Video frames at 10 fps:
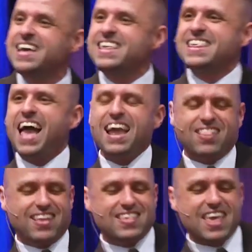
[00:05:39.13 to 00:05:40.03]

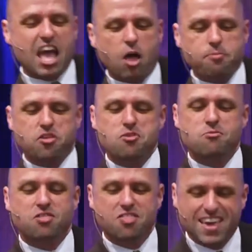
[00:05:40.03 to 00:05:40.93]
Silence helps
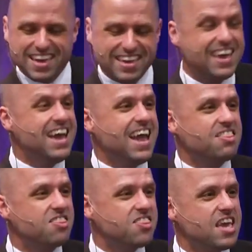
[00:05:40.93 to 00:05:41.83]
you think,
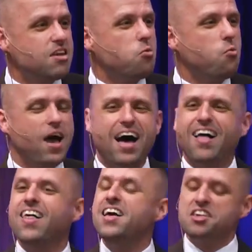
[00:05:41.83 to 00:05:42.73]
and think well.